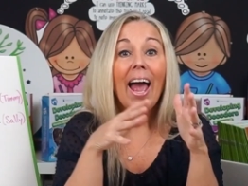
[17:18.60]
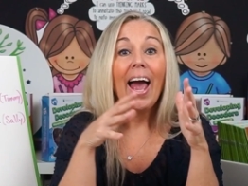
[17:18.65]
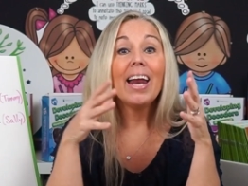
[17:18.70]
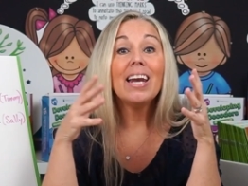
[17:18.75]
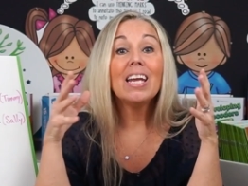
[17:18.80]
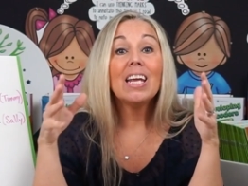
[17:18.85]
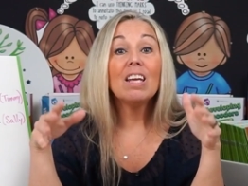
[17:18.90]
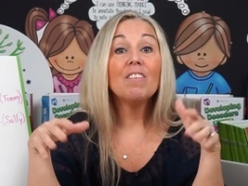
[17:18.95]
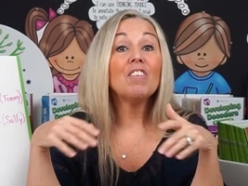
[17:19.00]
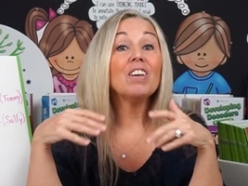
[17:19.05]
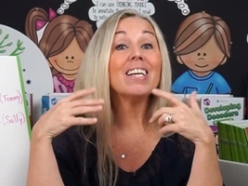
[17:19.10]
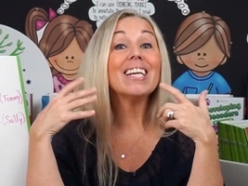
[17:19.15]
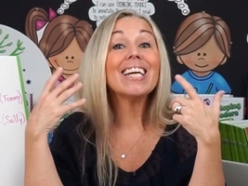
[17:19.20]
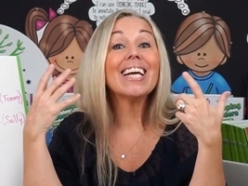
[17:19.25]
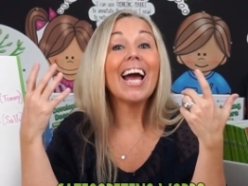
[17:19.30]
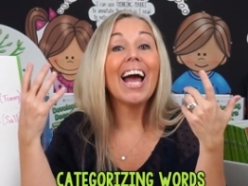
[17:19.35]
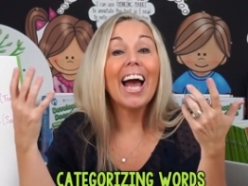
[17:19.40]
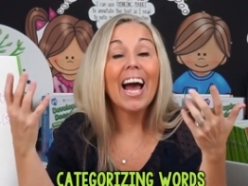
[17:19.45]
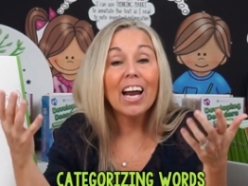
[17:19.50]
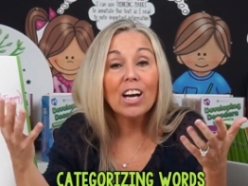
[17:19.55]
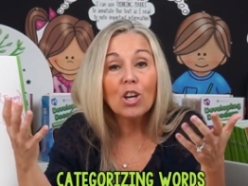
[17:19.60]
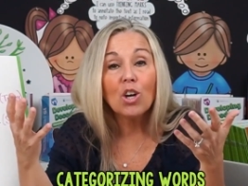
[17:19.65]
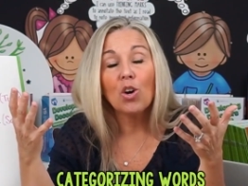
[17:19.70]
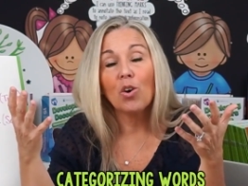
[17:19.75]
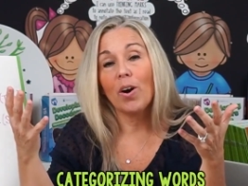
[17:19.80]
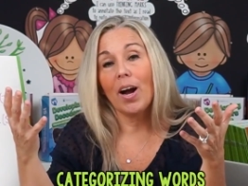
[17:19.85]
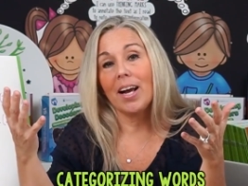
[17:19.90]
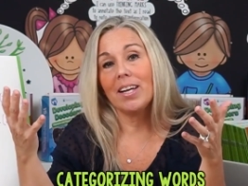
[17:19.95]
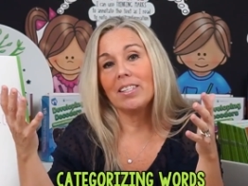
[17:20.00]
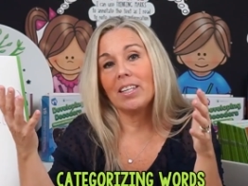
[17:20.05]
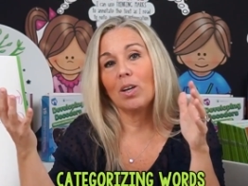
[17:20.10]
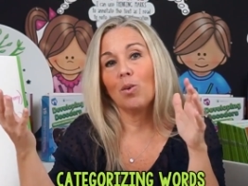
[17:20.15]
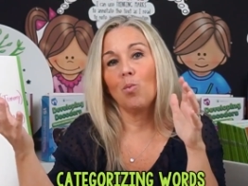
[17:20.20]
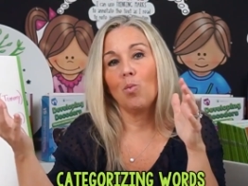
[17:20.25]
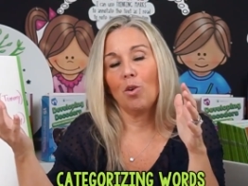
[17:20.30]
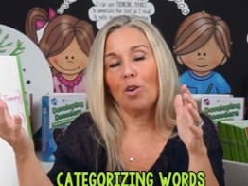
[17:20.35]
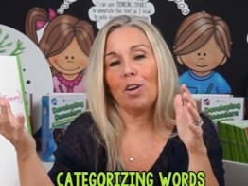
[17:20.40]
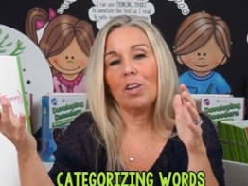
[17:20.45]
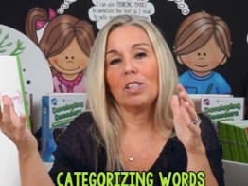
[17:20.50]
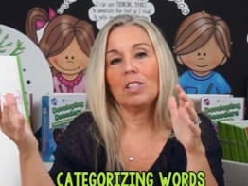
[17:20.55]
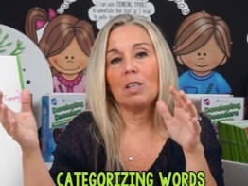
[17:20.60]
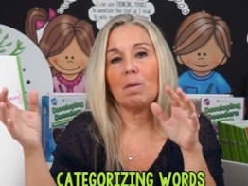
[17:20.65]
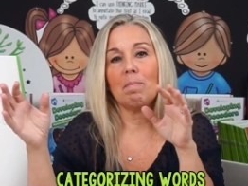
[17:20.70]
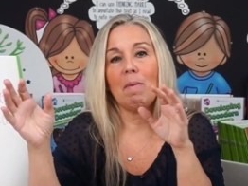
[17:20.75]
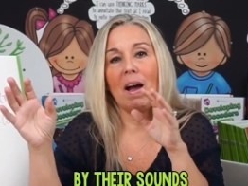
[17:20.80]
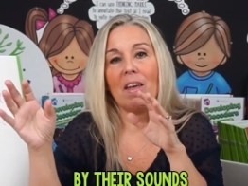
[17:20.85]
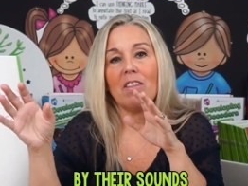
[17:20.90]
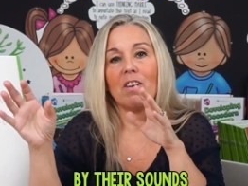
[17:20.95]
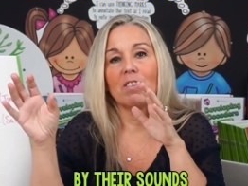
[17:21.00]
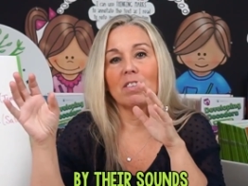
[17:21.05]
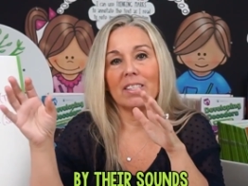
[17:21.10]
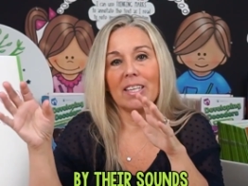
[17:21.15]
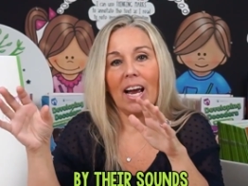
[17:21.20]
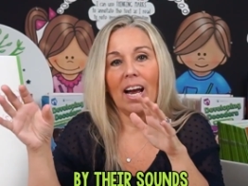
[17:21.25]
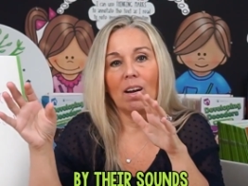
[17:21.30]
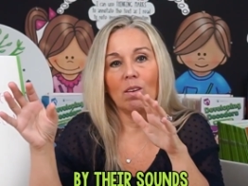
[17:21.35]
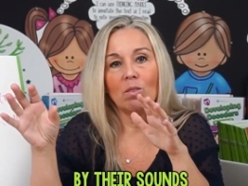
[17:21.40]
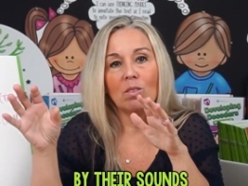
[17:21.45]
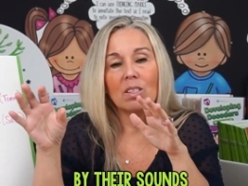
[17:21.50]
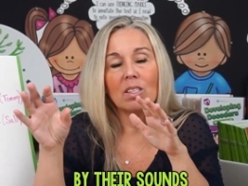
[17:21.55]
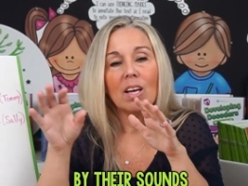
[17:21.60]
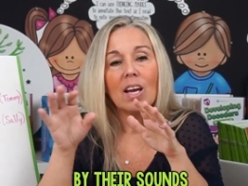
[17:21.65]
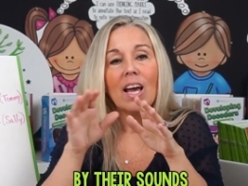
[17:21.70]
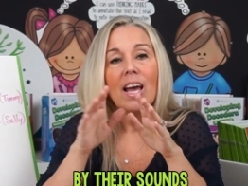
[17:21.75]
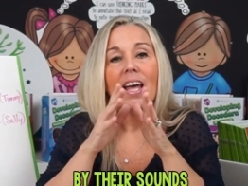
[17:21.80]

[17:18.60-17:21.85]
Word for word: and even categorizing words by their sounds,